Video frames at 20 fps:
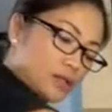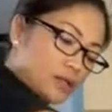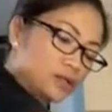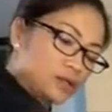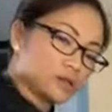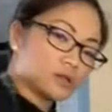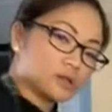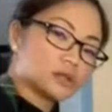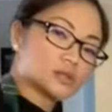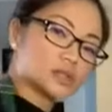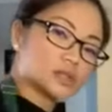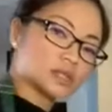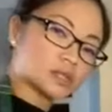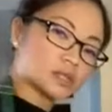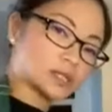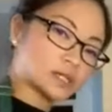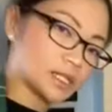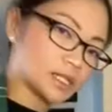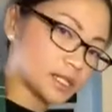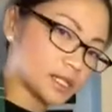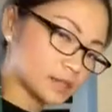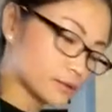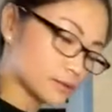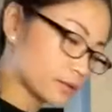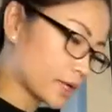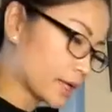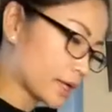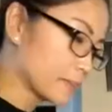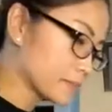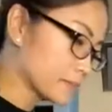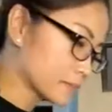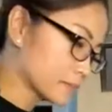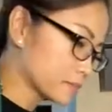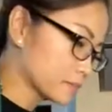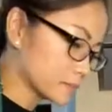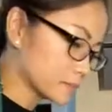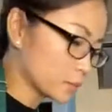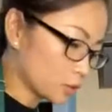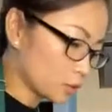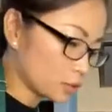down on the cling wrap
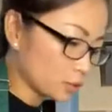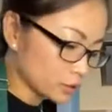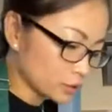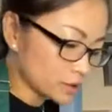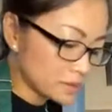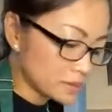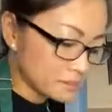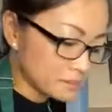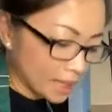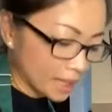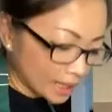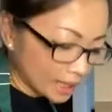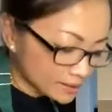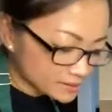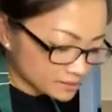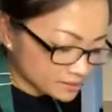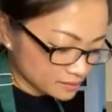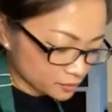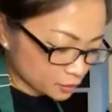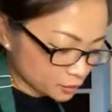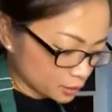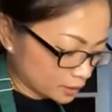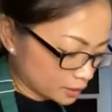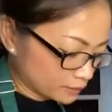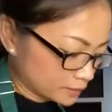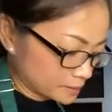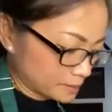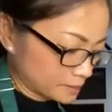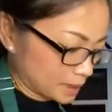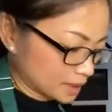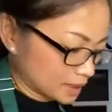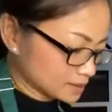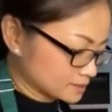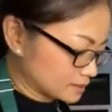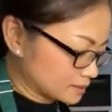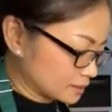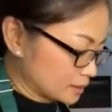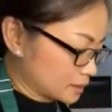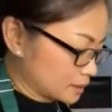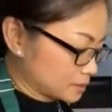or on the mat, if you have a mat,
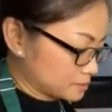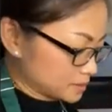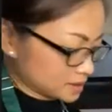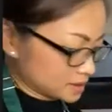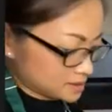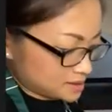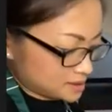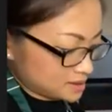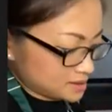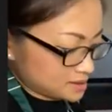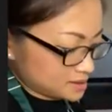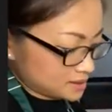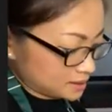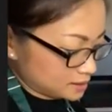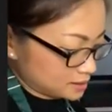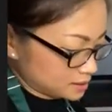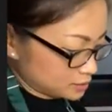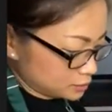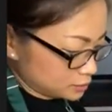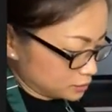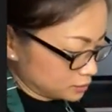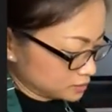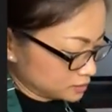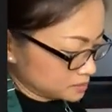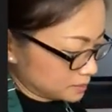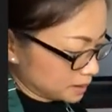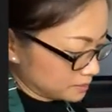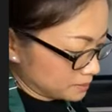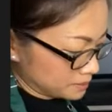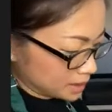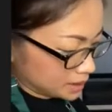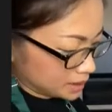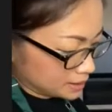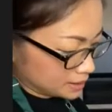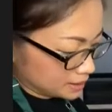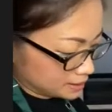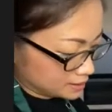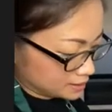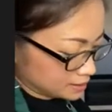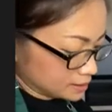but since I need to use my mat
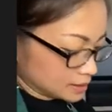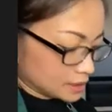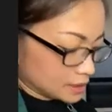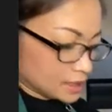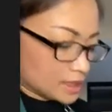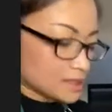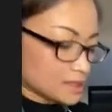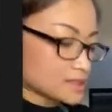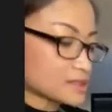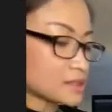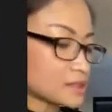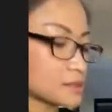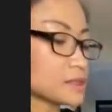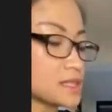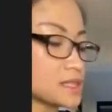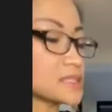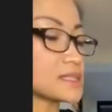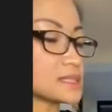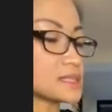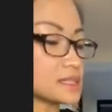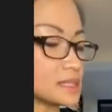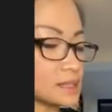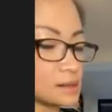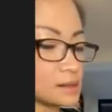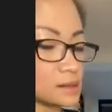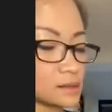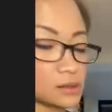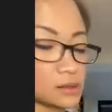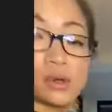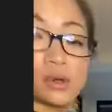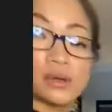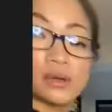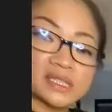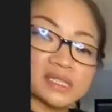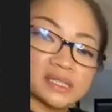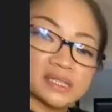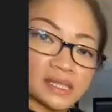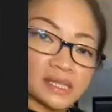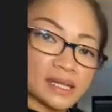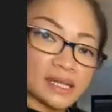later, it's so easy, the door is
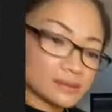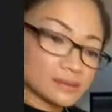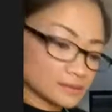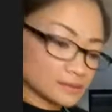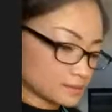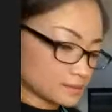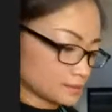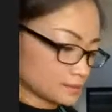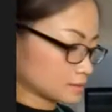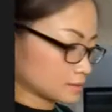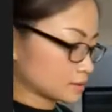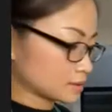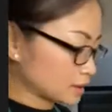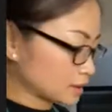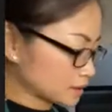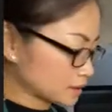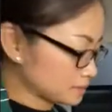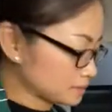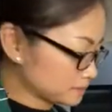done, okay?